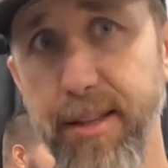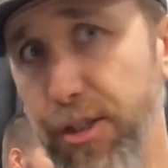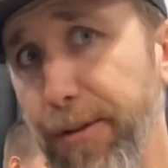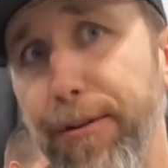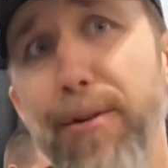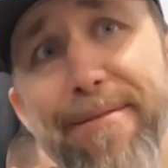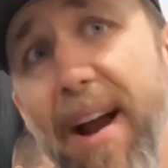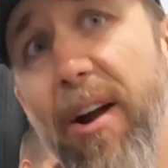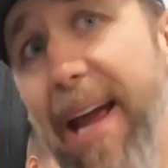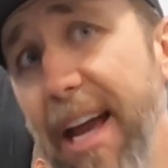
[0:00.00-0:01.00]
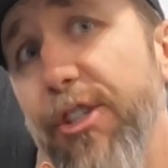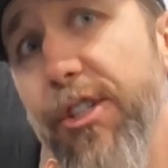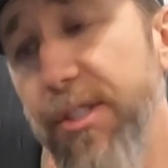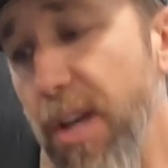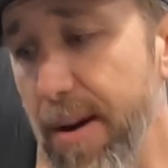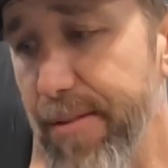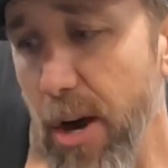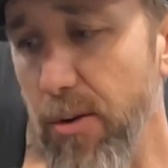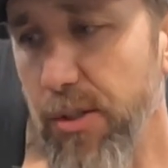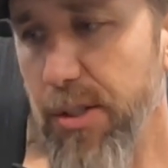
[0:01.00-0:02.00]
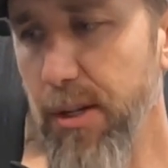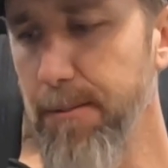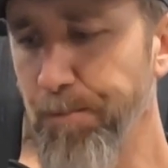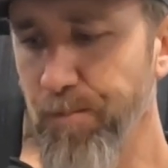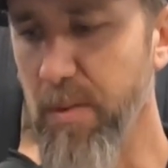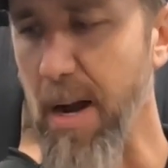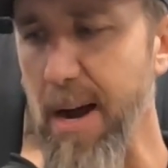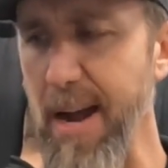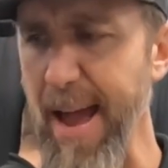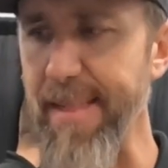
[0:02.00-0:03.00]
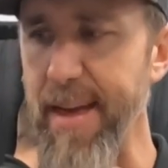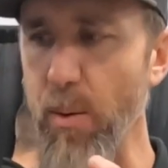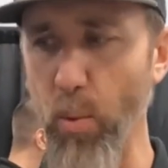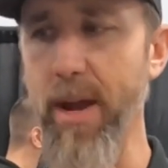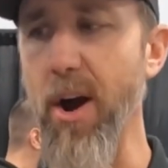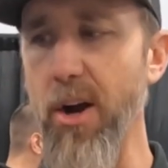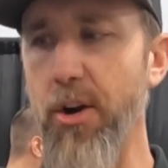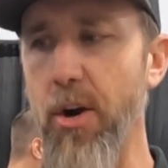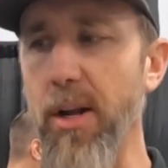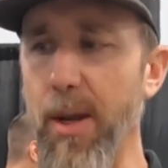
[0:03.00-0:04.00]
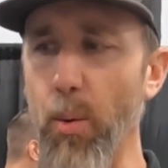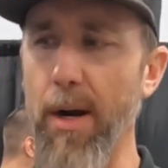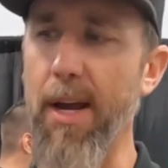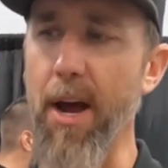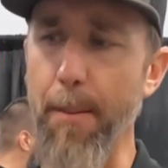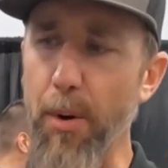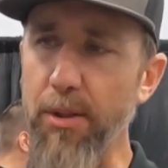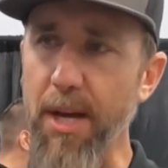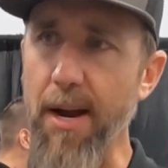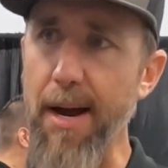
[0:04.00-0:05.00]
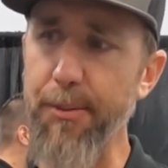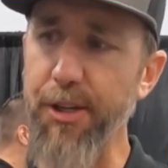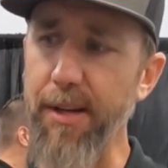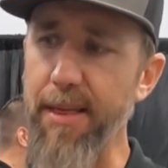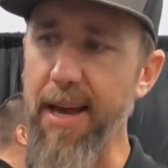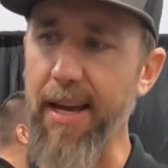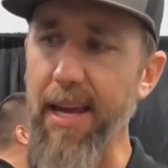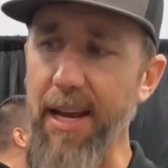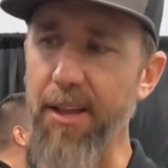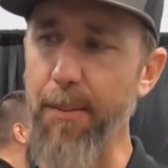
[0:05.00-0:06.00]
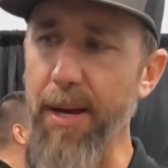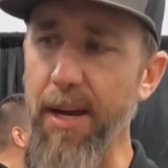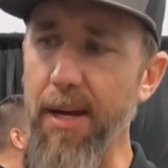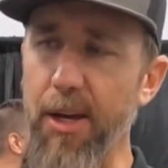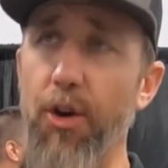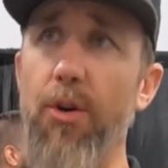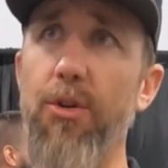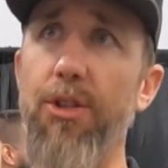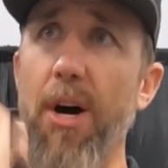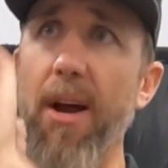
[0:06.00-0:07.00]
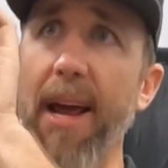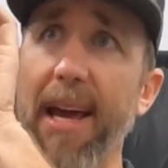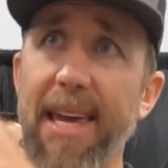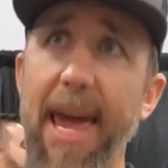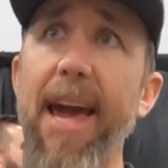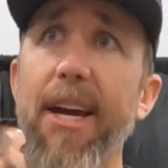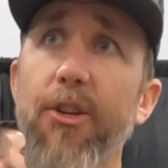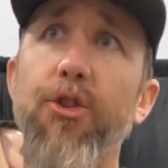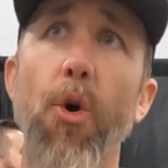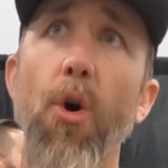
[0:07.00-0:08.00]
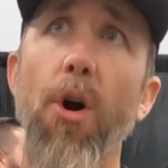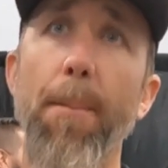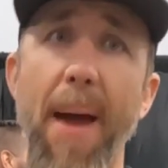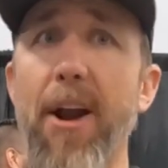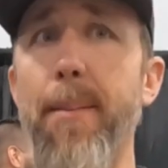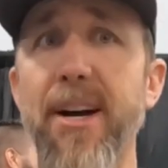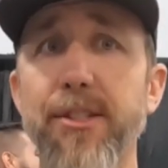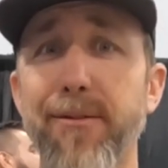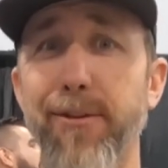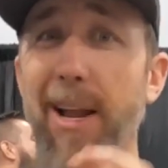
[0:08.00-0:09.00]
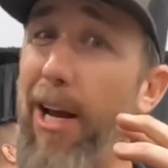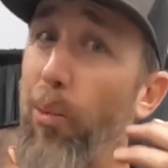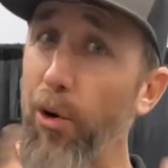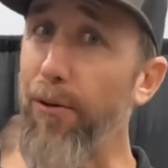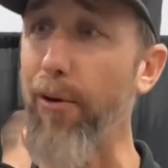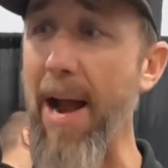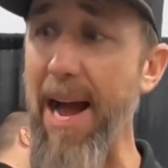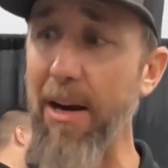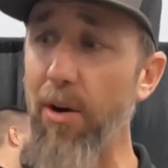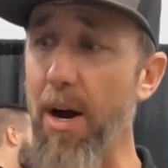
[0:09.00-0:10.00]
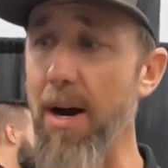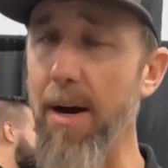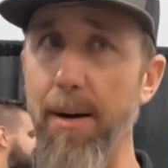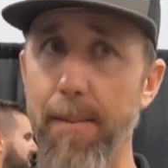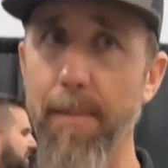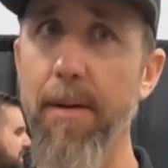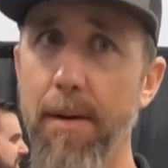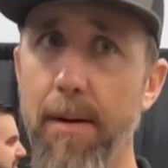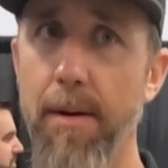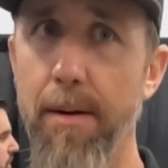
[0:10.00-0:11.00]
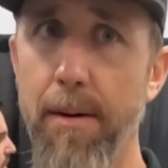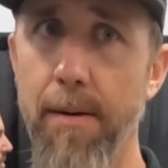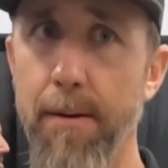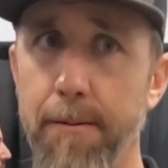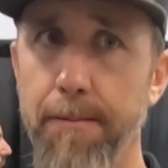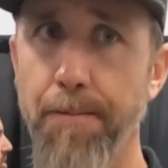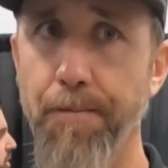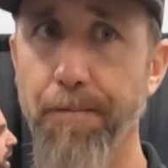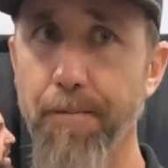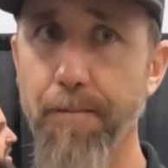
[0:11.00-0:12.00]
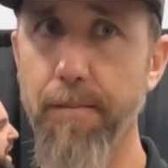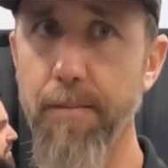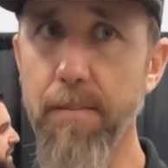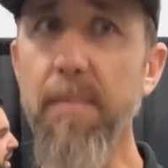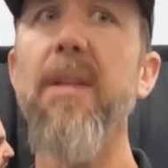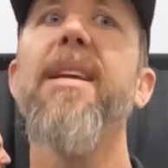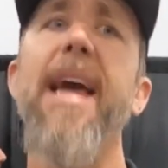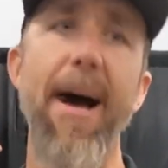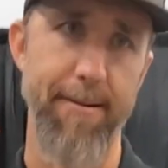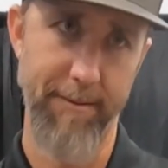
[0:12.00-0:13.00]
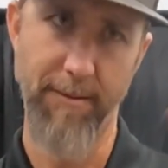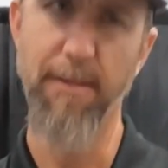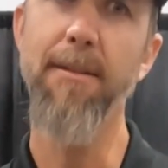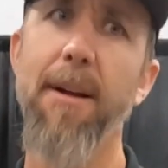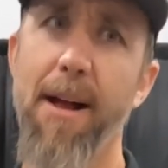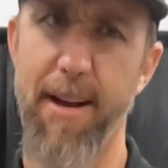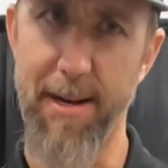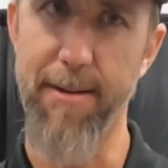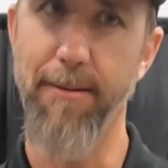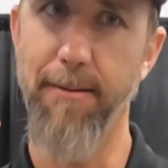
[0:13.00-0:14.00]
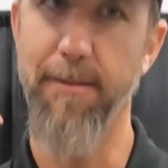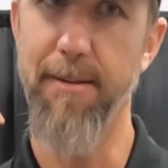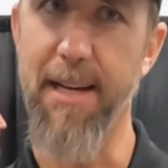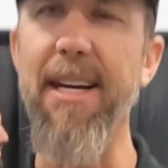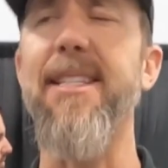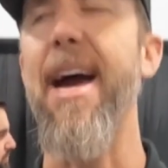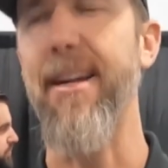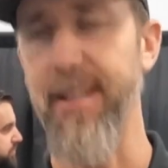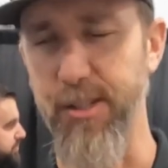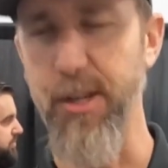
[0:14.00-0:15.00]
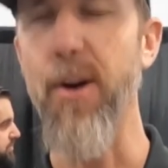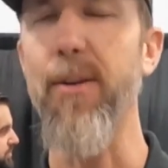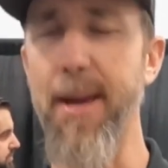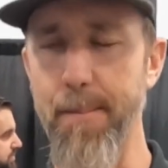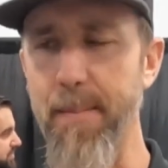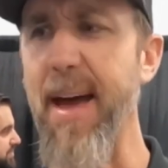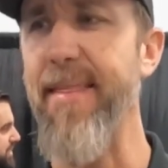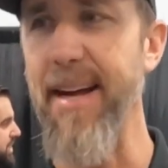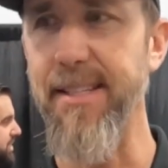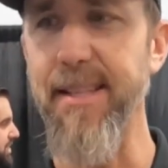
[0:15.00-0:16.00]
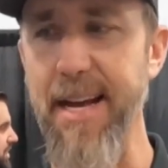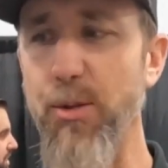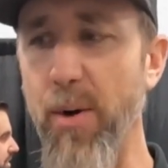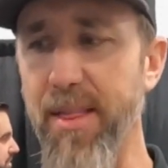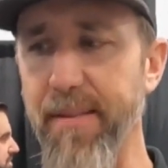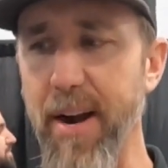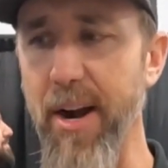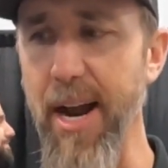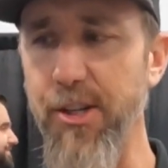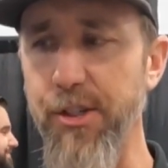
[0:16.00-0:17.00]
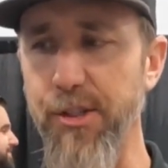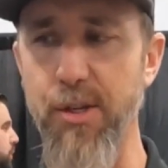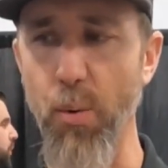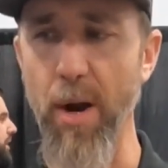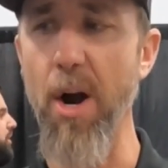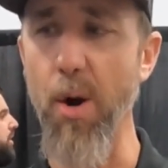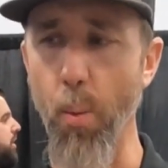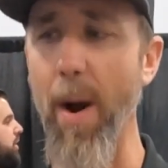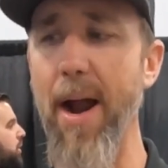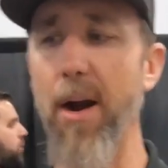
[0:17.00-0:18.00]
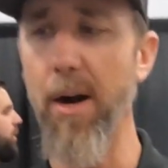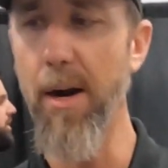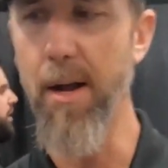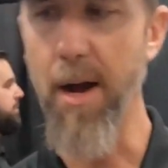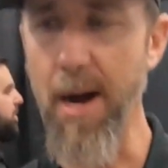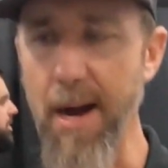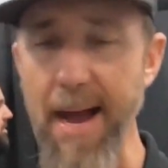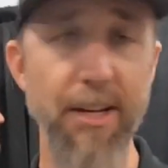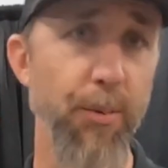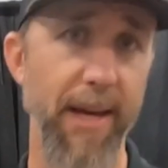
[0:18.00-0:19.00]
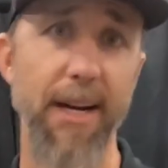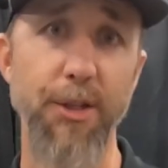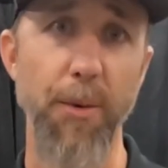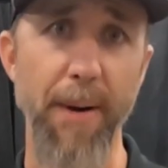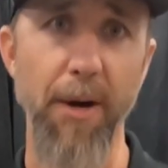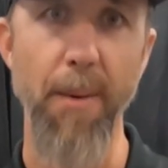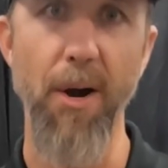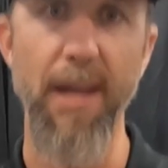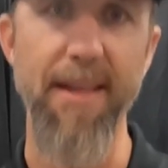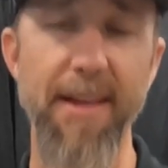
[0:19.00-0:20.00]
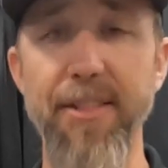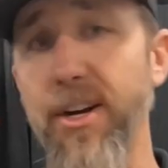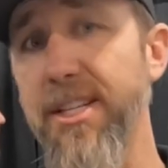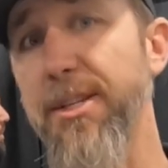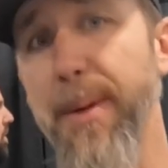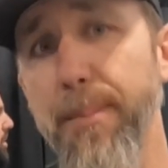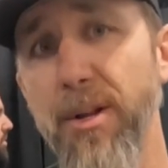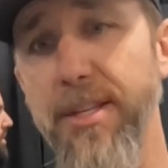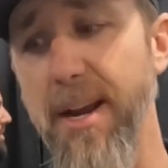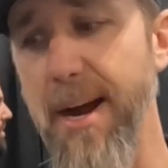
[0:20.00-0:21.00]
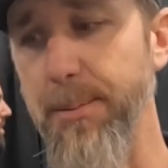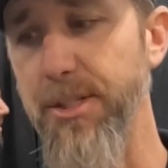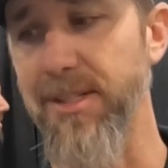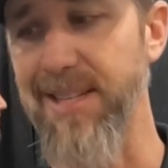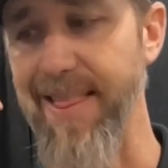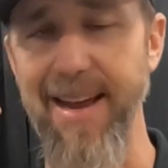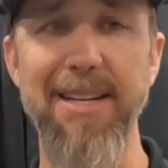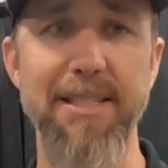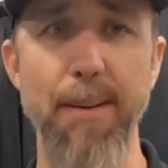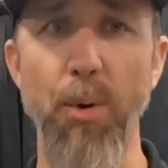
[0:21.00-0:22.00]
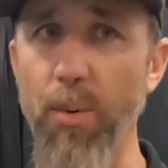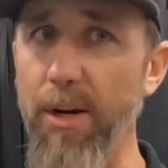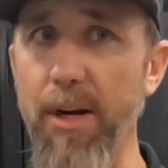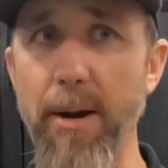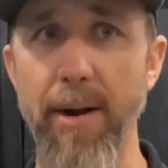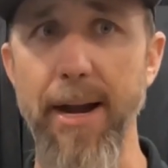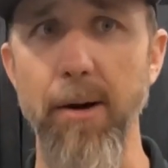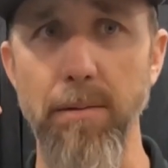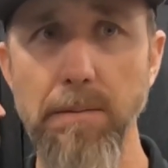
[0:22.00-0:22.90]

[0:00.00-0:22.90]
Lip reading: There's a few variations of those. And then we are currently working on a bolt-on option that can either be used on a cage or panel mounted for like a roof rack. I've seen the option you guys came out with on the Speed UTV where it was kind of like has those quick release claws. So and that's one of the variations. So we are aware as we get into a bigger market that there needs to be bolt-on options, and that is something we're working on right now.